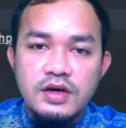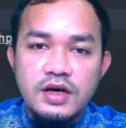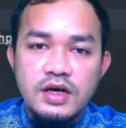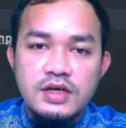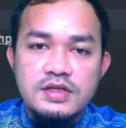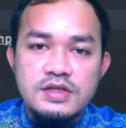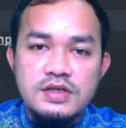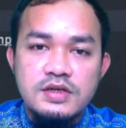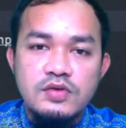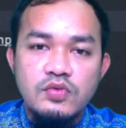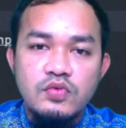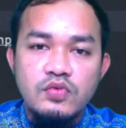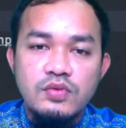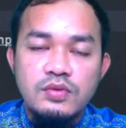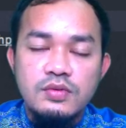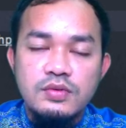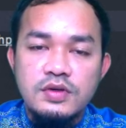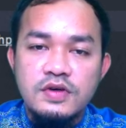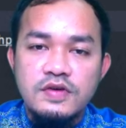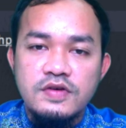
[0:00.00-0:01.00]
as
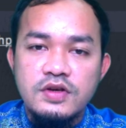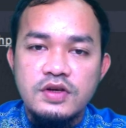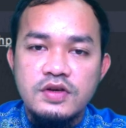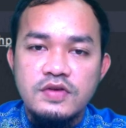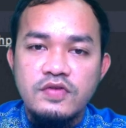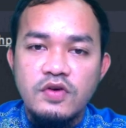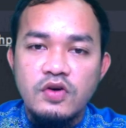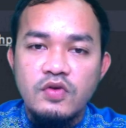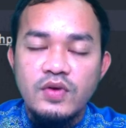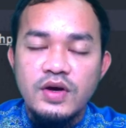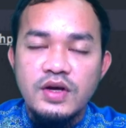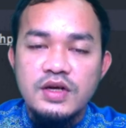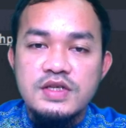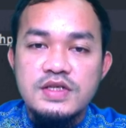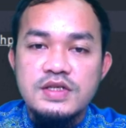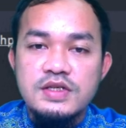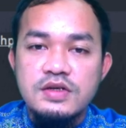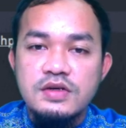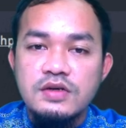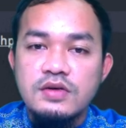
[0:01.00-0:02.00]
the default one
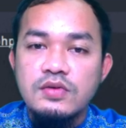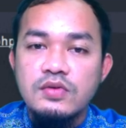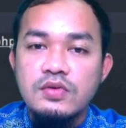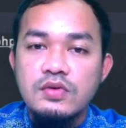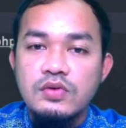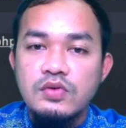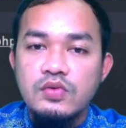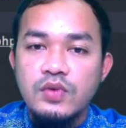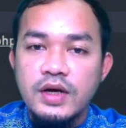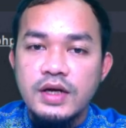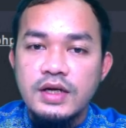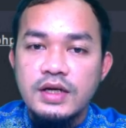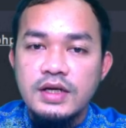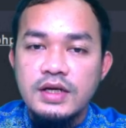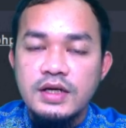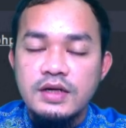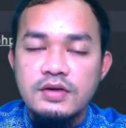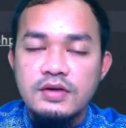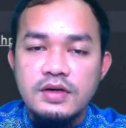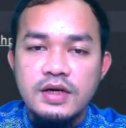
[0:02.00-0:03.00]
is 1.
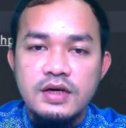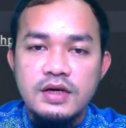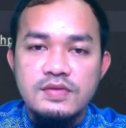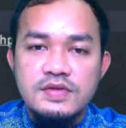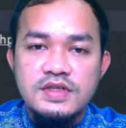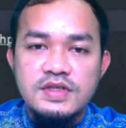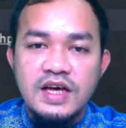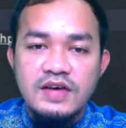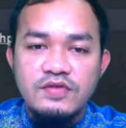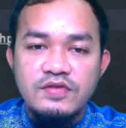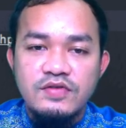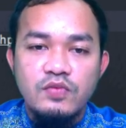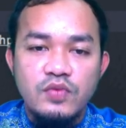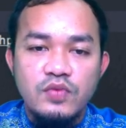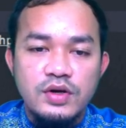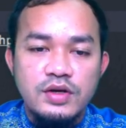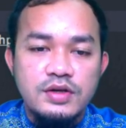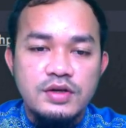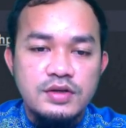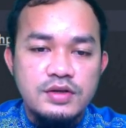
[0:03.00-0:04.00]
Okay, we start from
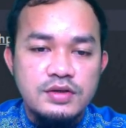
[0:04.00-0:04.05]
1.